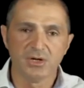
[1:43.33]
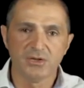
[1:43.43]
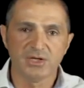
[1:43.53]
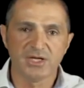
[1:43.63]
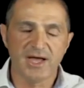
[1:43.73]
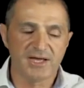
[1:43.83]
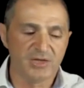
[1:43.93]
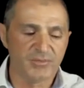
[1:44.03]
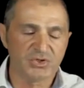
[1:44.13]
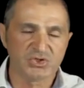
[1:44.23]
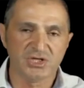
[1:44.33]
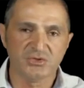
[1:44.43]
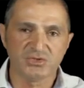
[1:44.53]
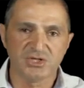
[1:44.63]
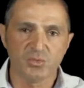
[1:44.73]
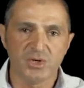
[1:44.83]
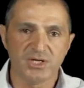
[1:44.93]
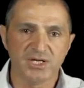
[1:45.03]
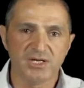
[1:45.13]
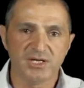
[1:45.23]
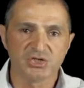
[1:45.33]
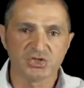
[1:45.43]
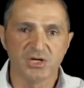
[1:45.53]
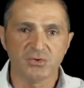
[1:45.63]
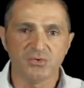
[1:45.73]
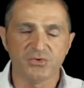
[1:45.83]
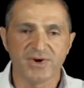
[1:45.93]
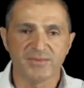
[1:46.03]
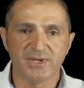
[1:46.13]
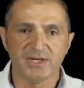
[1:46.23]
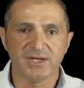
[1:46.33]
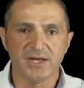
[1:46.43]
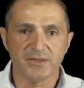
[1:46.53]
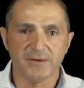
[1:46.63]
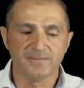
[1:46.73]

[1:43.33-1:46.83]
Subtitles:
the acupuncture needles in one kidney dish and all the wrapping in another.